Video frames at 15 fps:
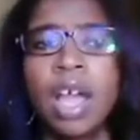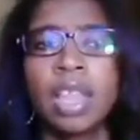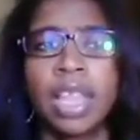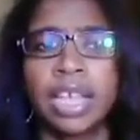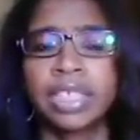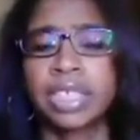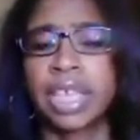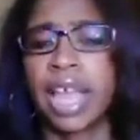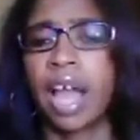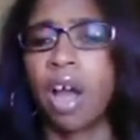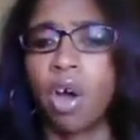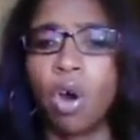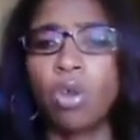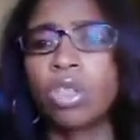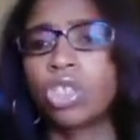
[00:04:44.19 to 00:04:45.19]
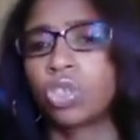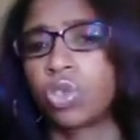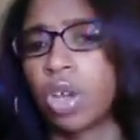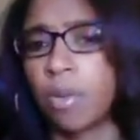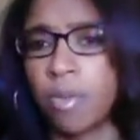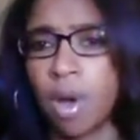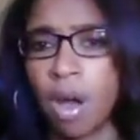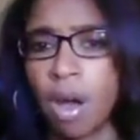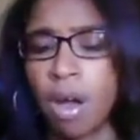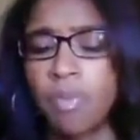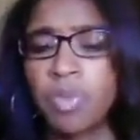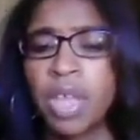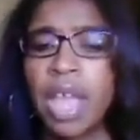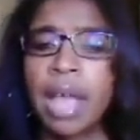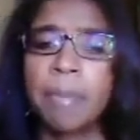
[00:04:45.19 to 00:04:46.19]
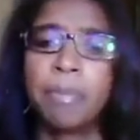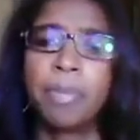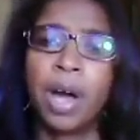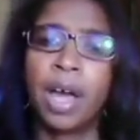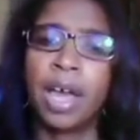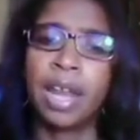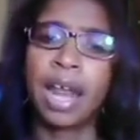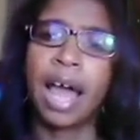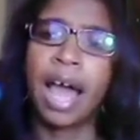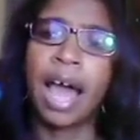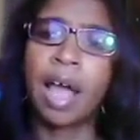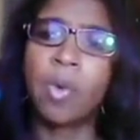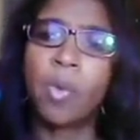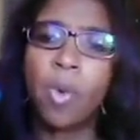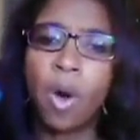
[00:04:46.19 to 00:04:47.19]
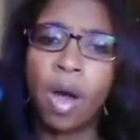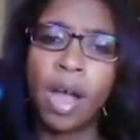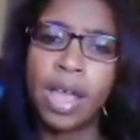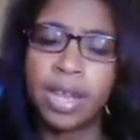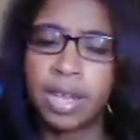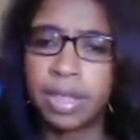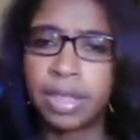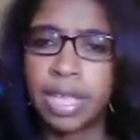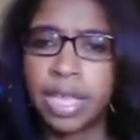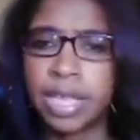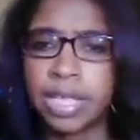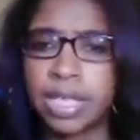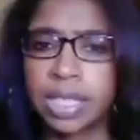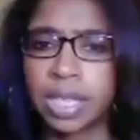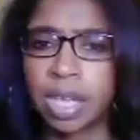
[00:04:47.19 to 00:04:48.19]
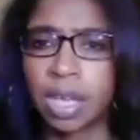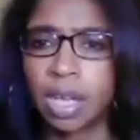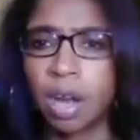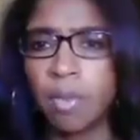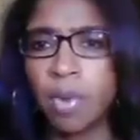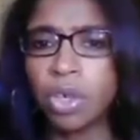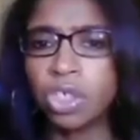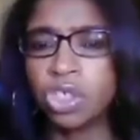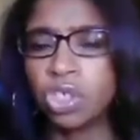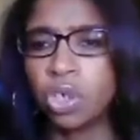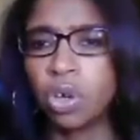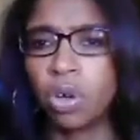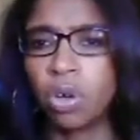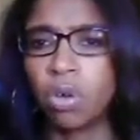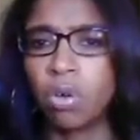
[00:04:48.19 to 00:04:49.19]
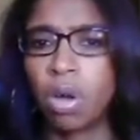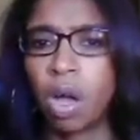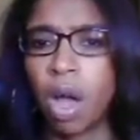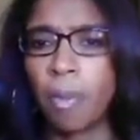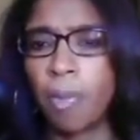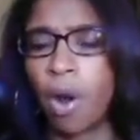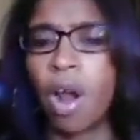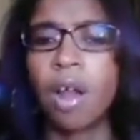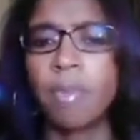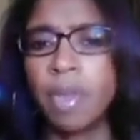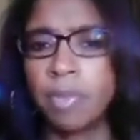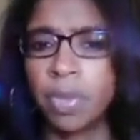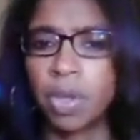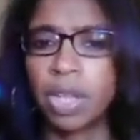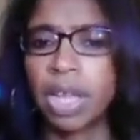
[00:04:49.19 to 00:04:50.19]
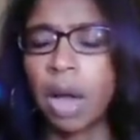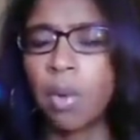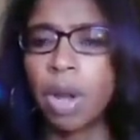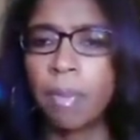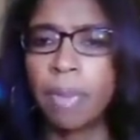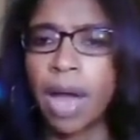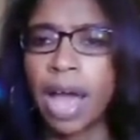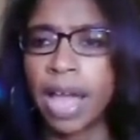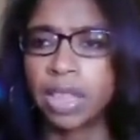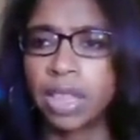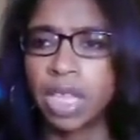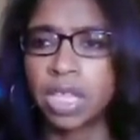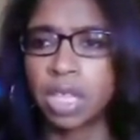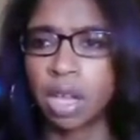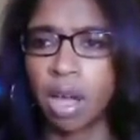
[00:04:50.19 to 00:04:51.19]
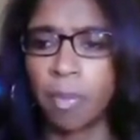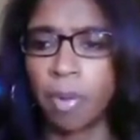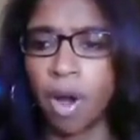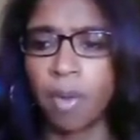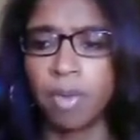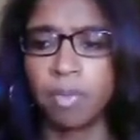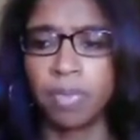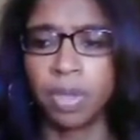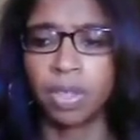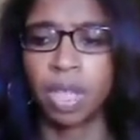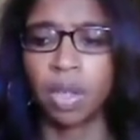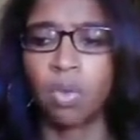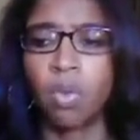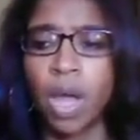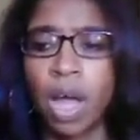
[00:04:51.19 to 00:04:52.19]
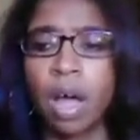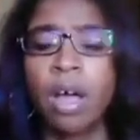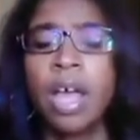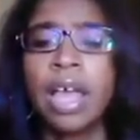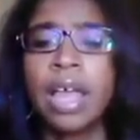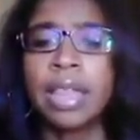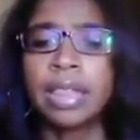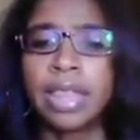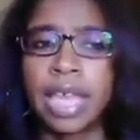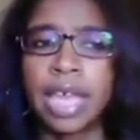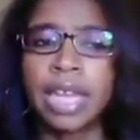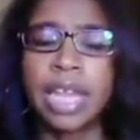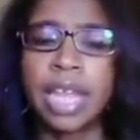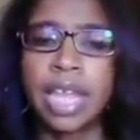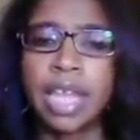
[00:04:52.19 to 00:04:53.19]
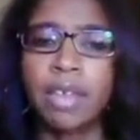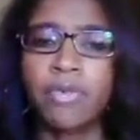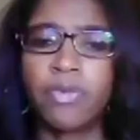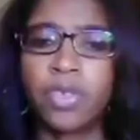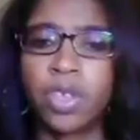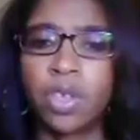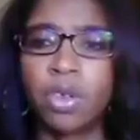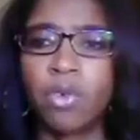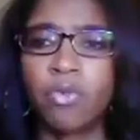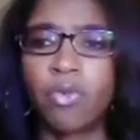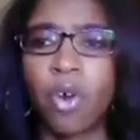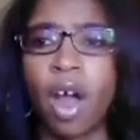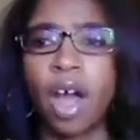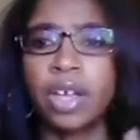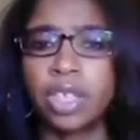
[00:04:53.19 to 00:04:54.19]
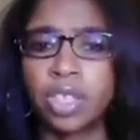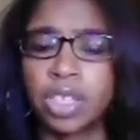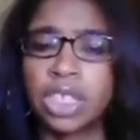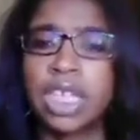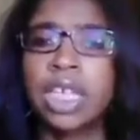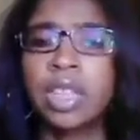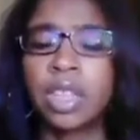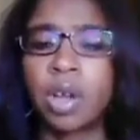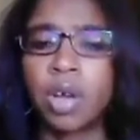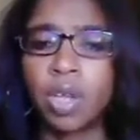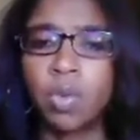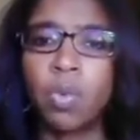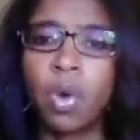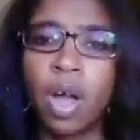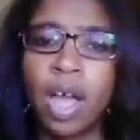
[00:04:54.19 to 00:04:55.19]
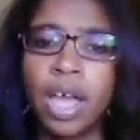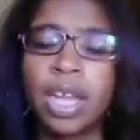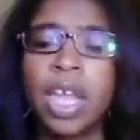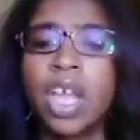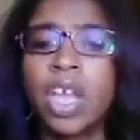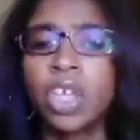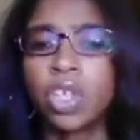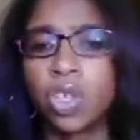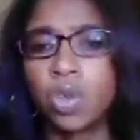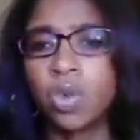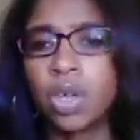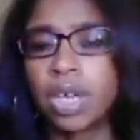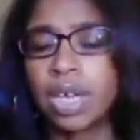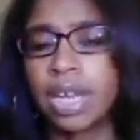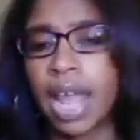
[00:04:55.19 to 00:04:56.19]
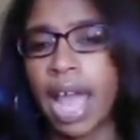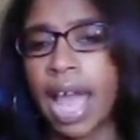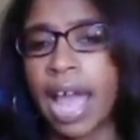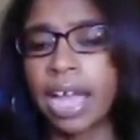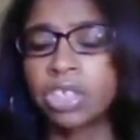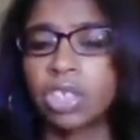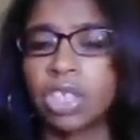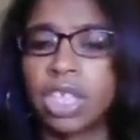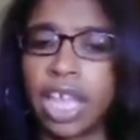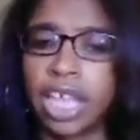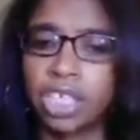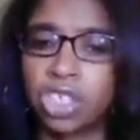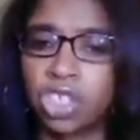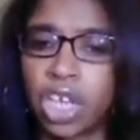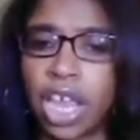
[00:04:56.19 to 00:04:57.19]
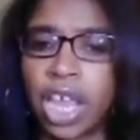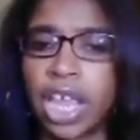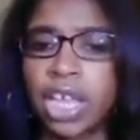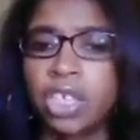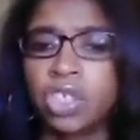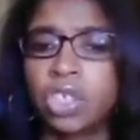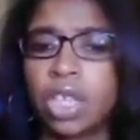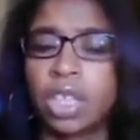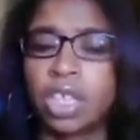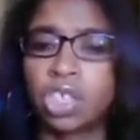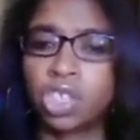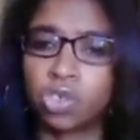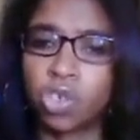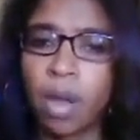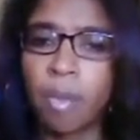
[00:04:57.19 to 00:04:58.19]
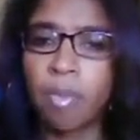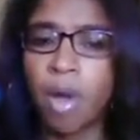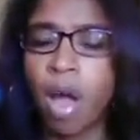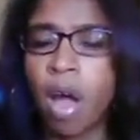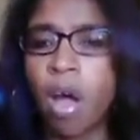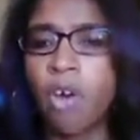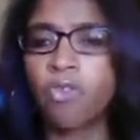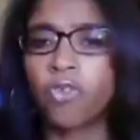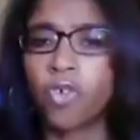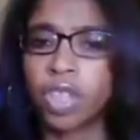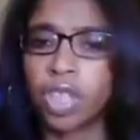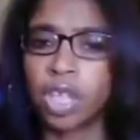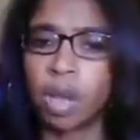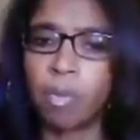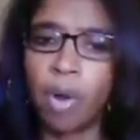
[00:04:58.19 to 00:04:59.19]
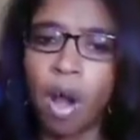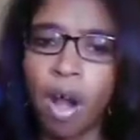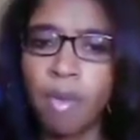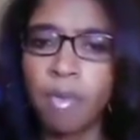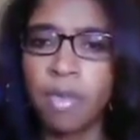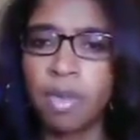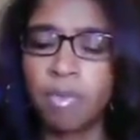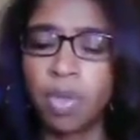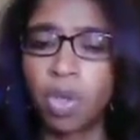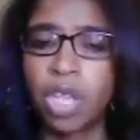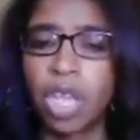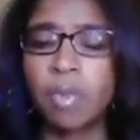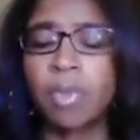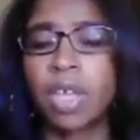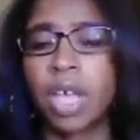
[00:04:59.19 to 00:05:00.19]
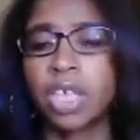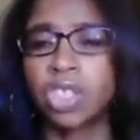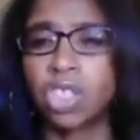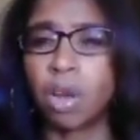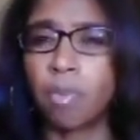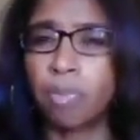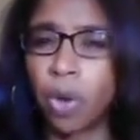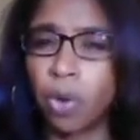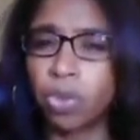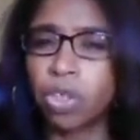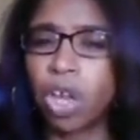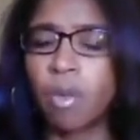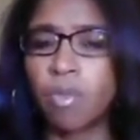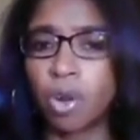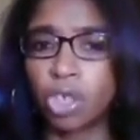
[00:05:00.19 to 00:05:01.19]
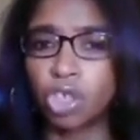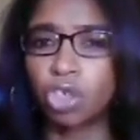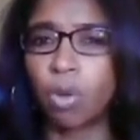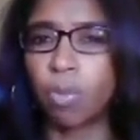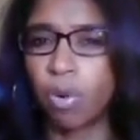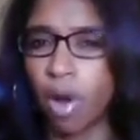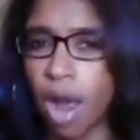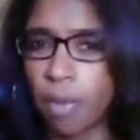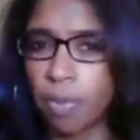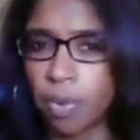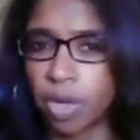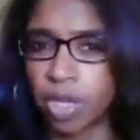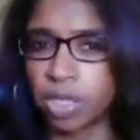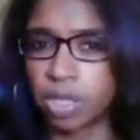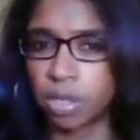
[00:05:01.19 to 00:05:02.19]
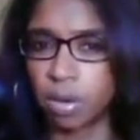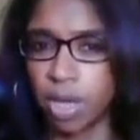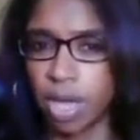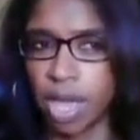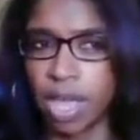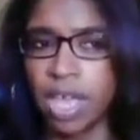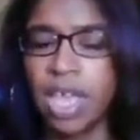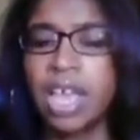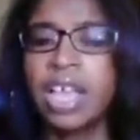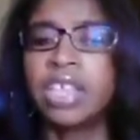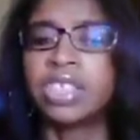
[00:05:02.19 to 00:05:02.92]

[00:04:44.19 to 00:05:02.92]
Let's say I own the strip mall, but I want this commercial apartment building. I want to buy this apartment building. Well, then if you, for under the 1031, you could actually exchange the strip mall for the apartment building because they're both commercial properties. Okay.